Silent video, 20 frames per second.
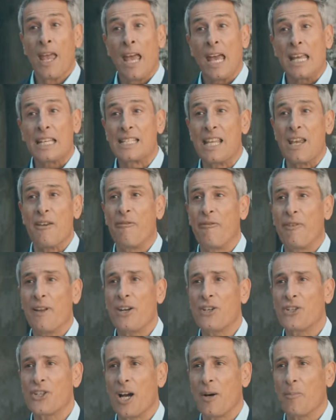As they
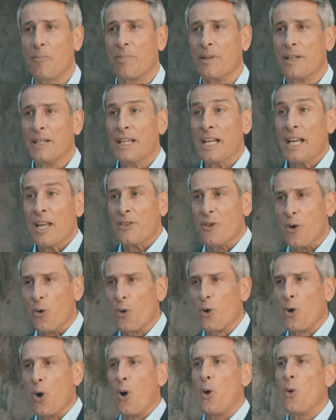finish up, their
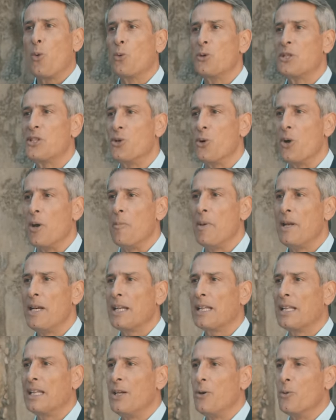goal was to
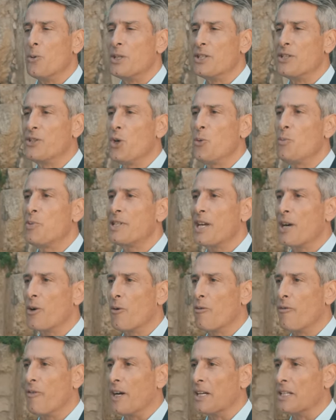immediately resume
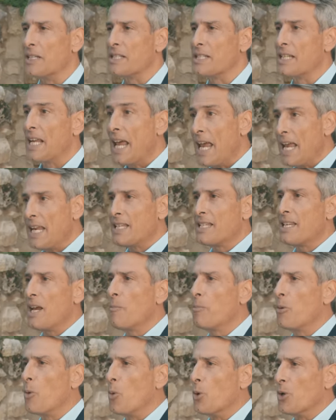sacrifice and
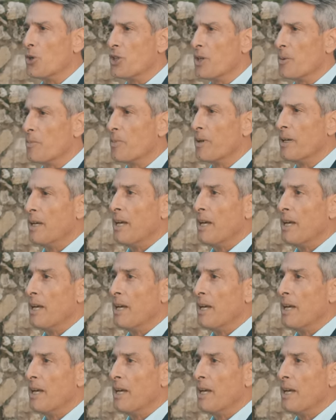temple worship.